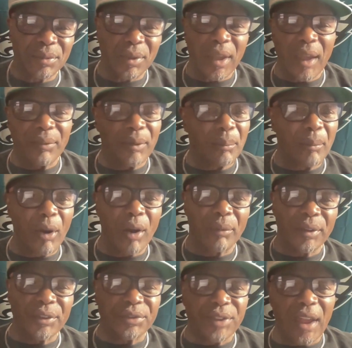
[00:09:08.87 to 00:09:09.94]
We're having a
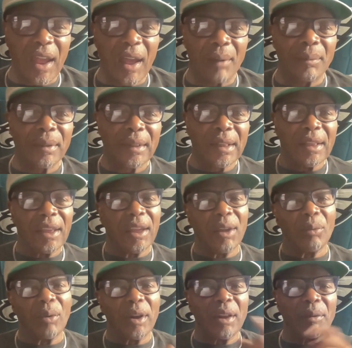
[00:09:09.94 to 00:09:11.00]
marvelous time.
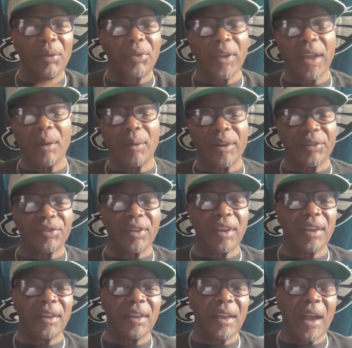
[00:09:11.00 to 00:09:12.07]
And one other thing I want to
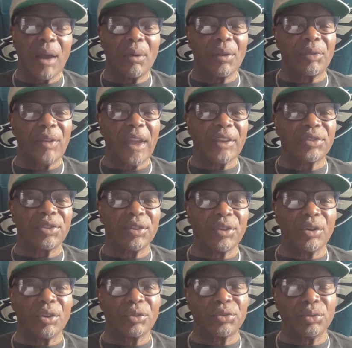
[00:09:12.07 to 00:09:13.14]
say, I want to thanks to
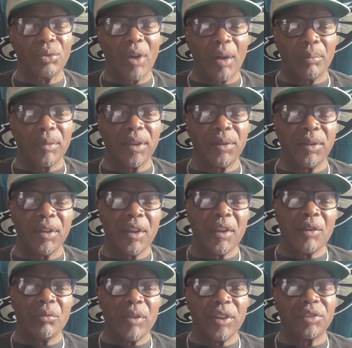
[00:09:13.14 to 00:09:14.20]
those who helped me
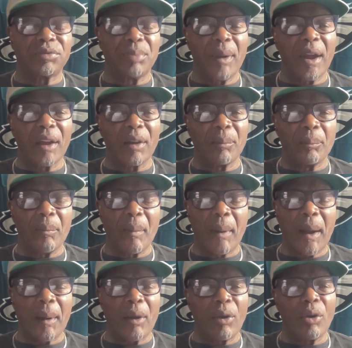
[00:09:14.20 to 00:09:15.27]
reach my
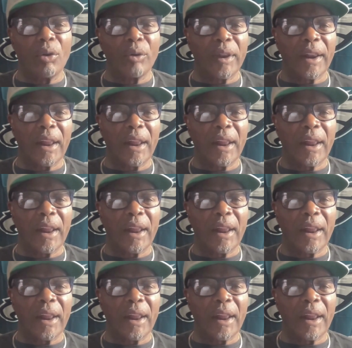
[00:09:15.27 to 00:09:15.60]
goal